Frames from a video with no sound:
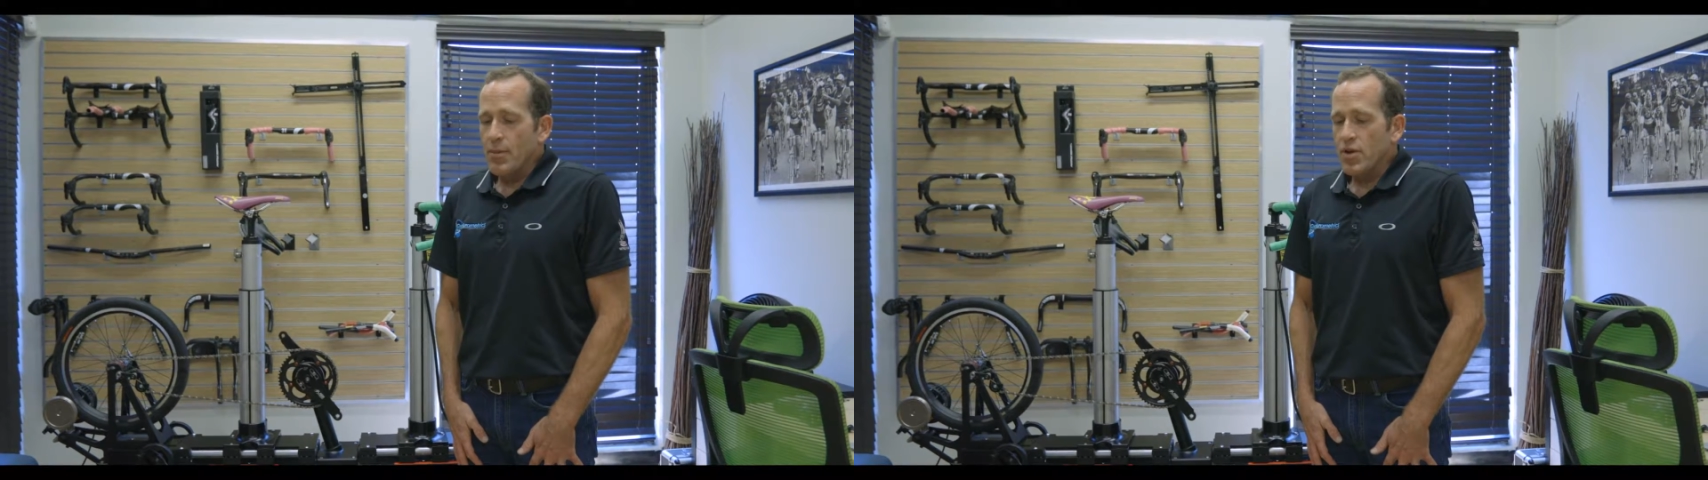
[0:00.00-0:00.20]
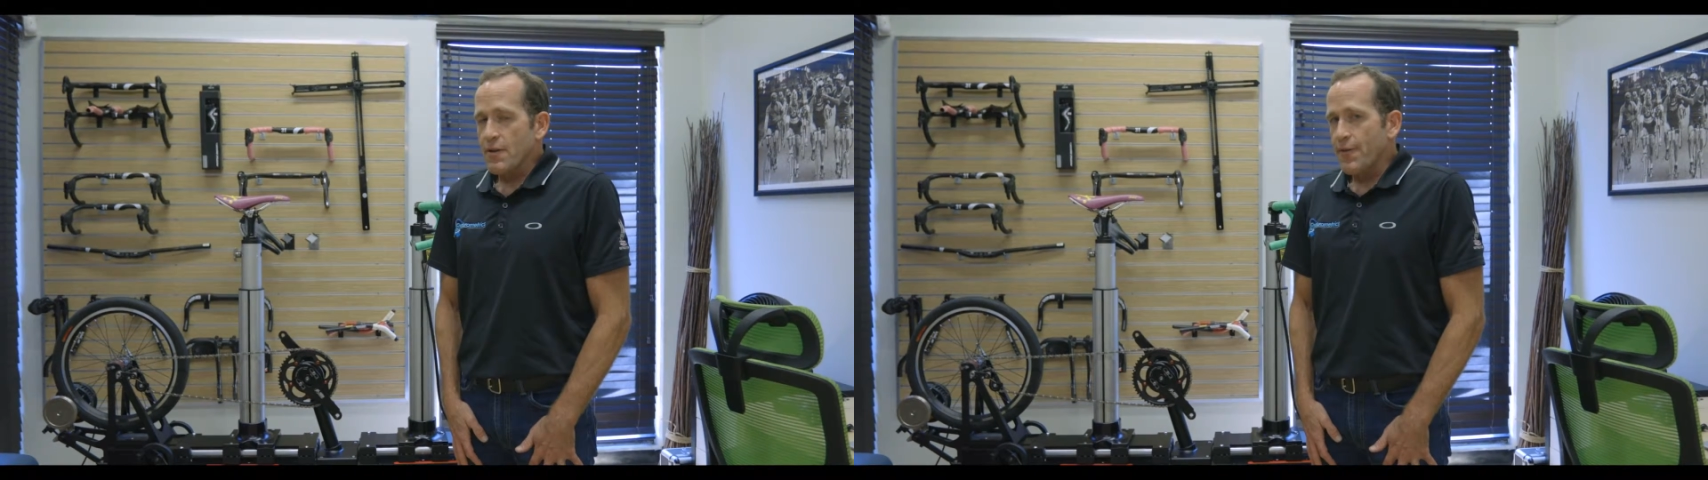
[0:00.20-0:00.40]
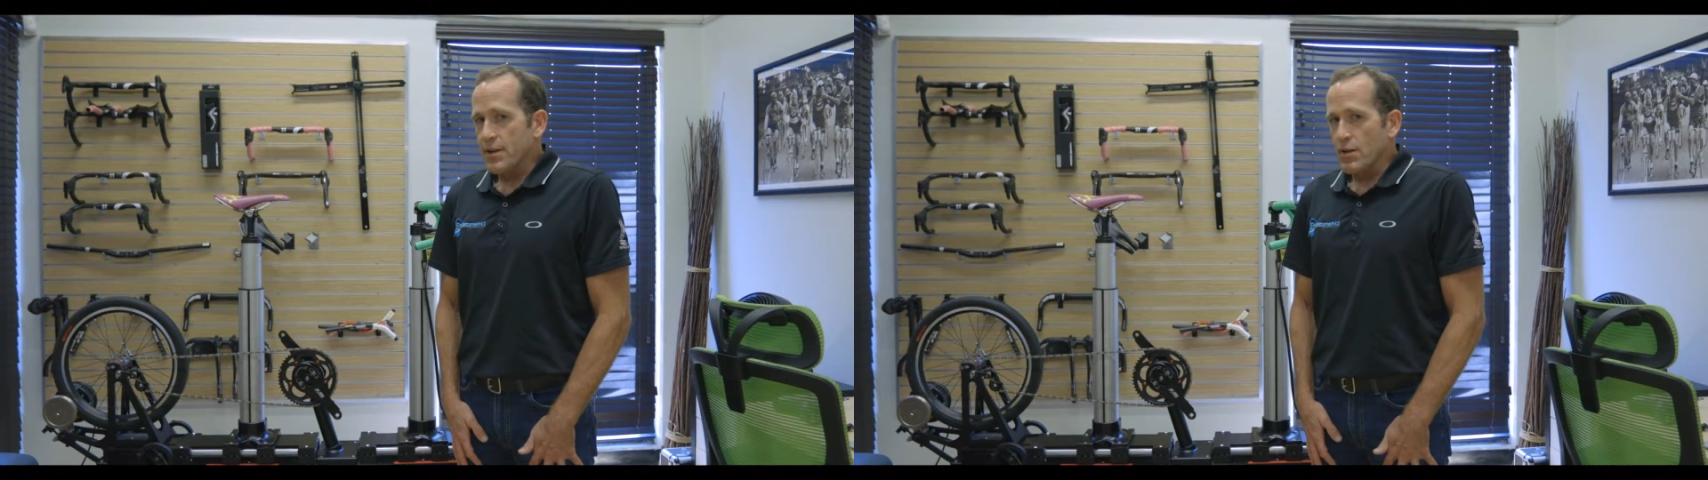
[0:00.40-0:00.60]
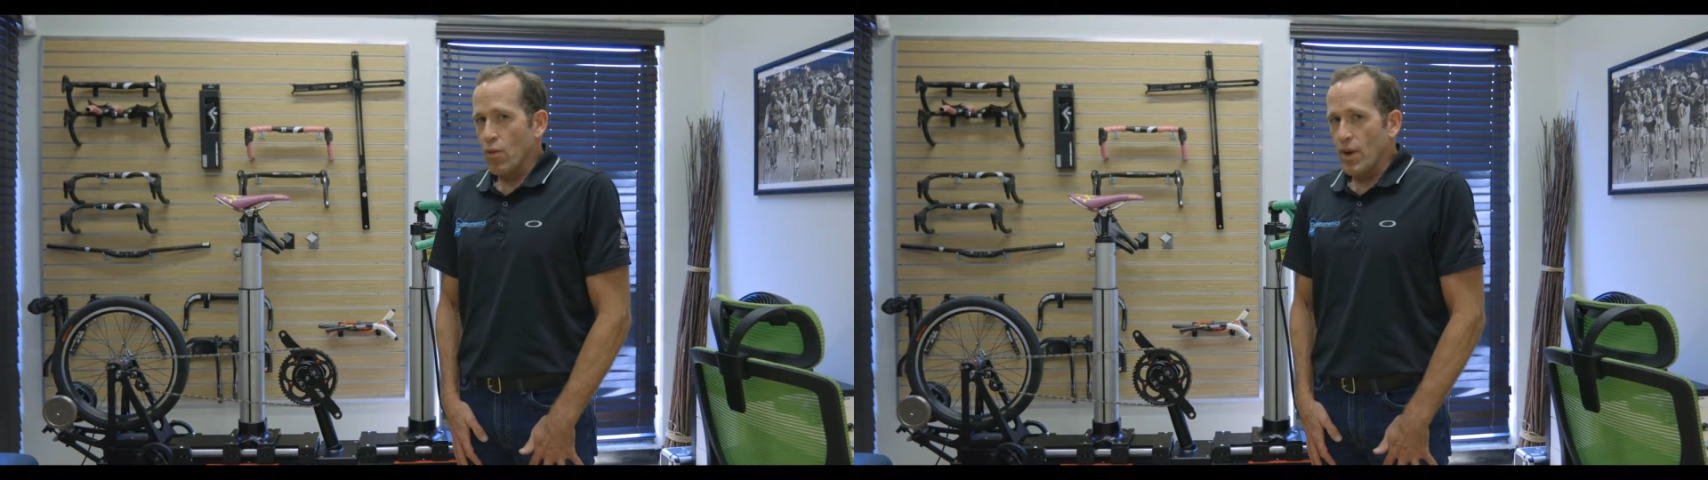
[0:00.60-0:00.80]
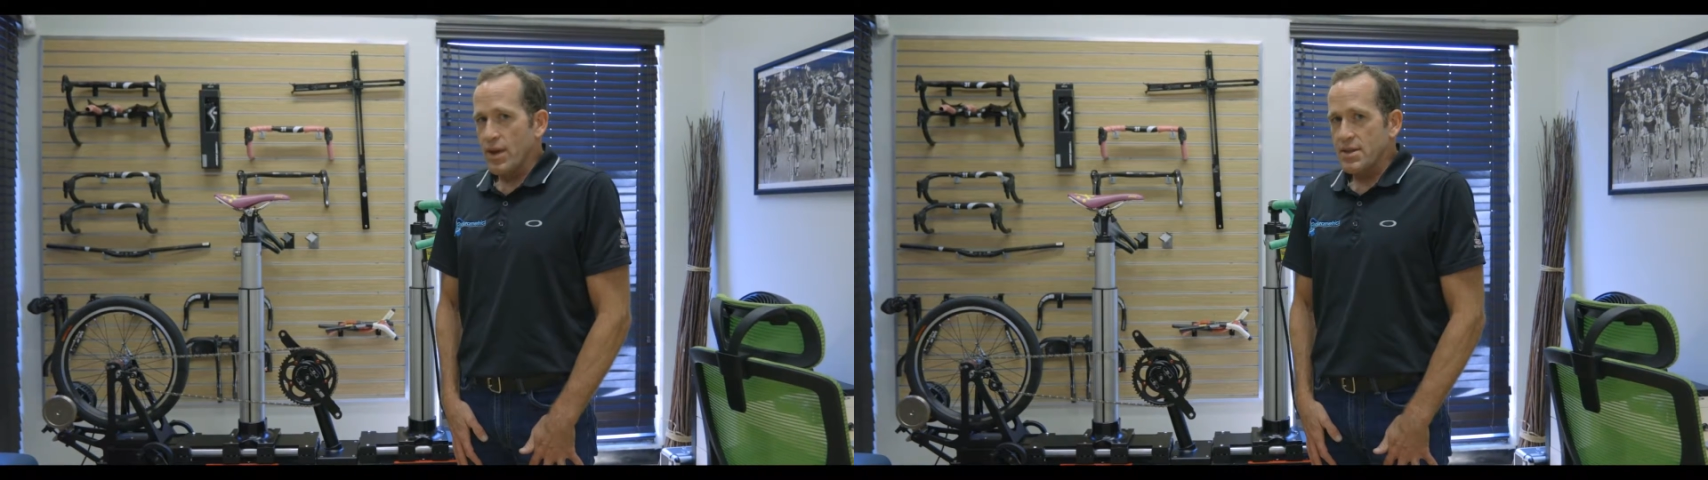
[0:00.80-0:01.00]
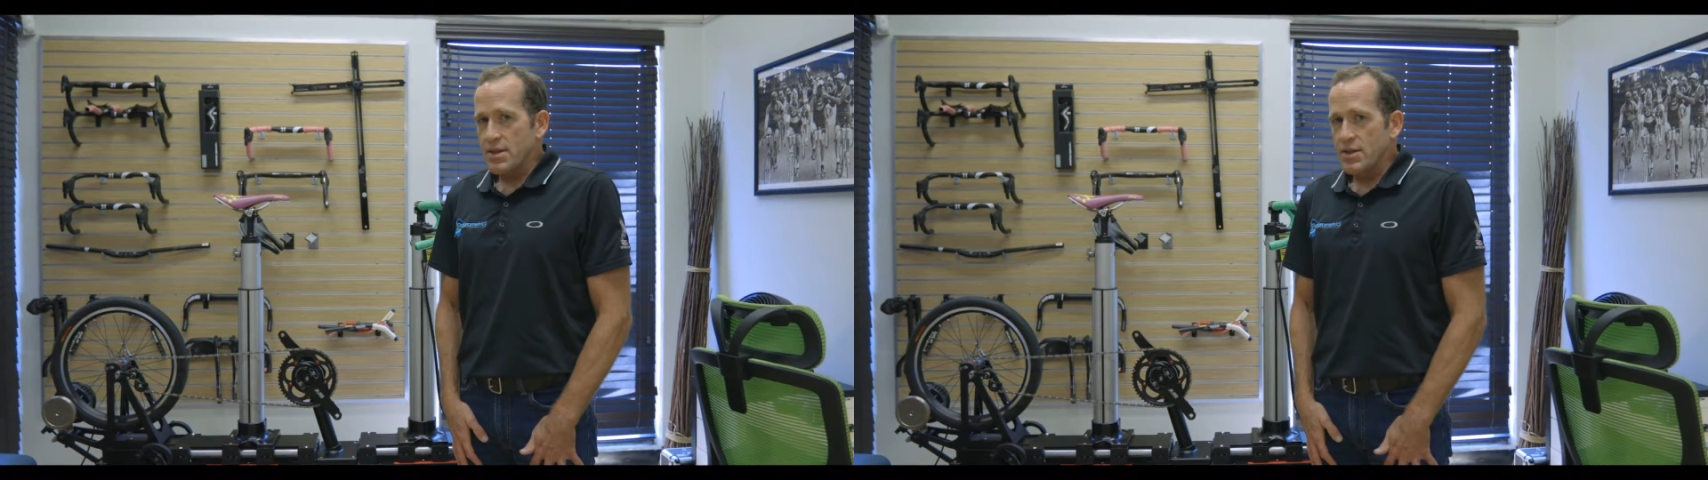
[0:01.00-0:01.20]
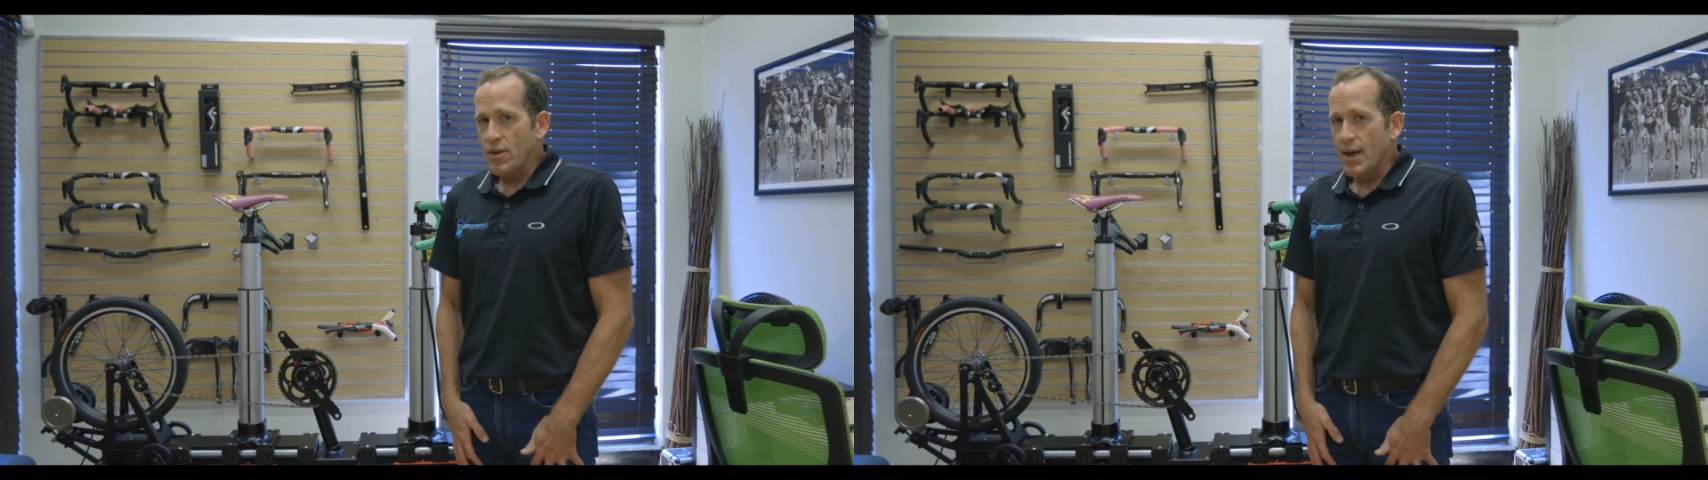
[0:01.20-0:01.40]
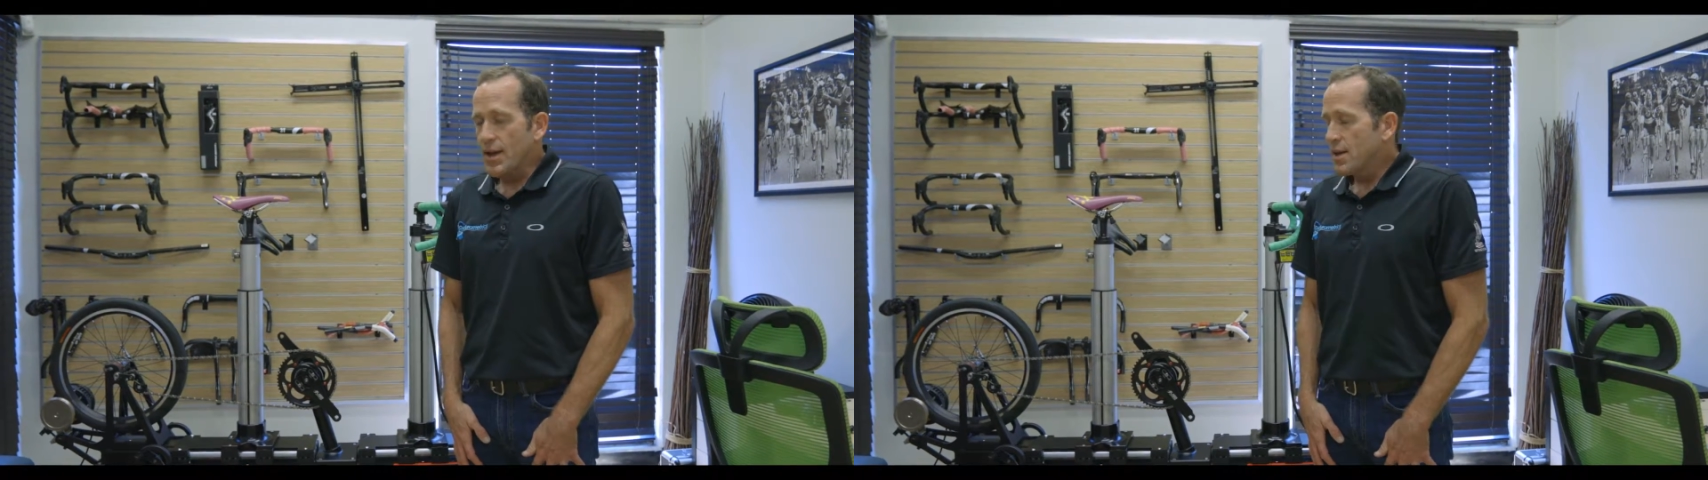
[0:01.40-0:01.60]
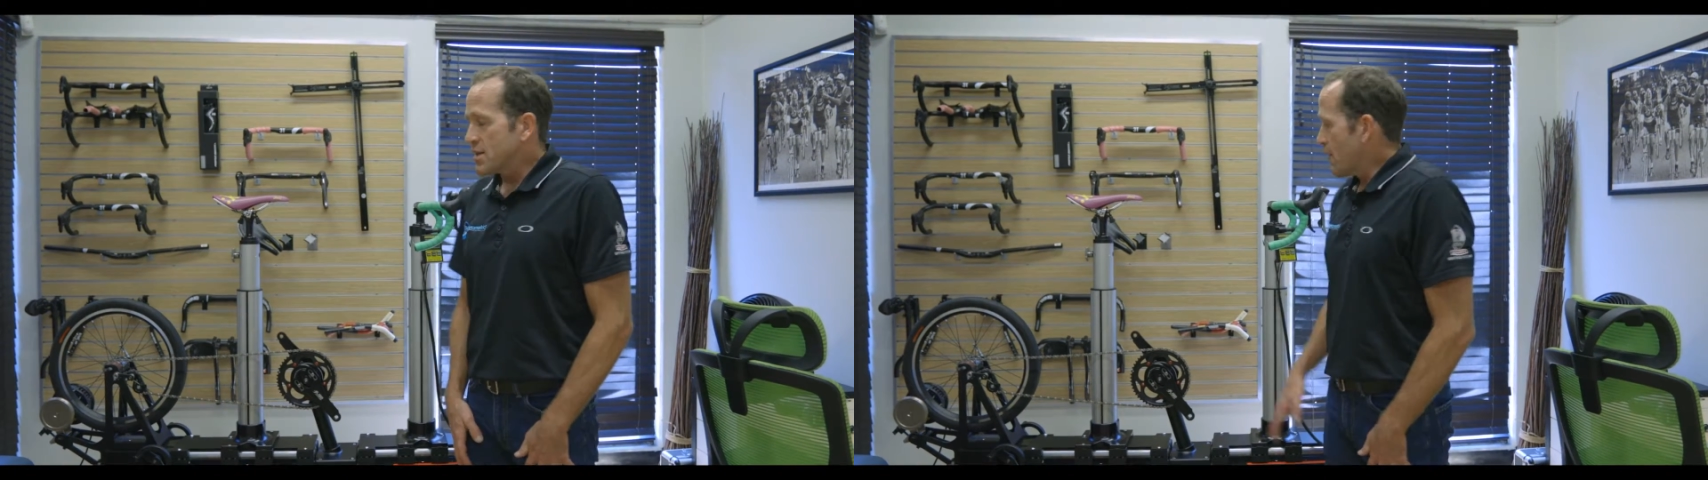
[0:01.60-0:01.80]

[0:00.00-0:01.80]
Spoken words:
the most effective ways to do that is